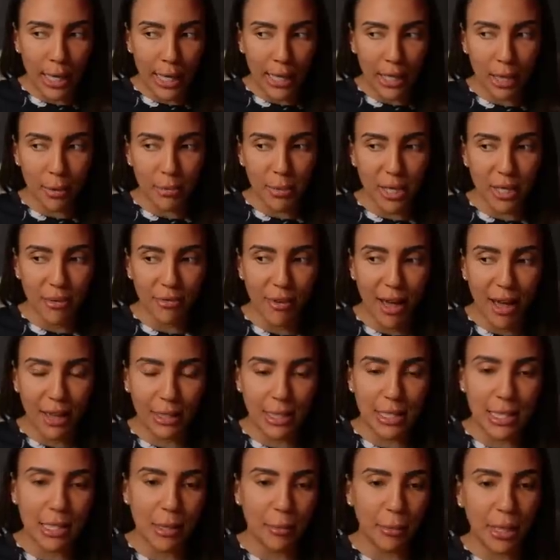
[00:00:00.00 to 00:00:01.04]
it could be the fact
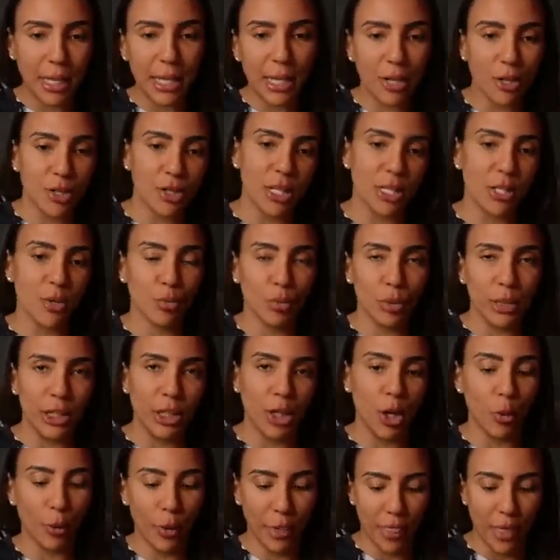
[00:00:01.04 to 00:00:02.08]
that somebody here doesn't really
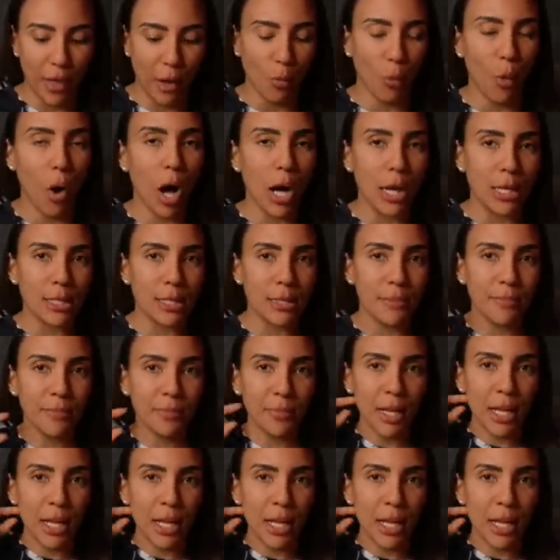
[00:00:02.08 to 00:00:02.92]
know what they want.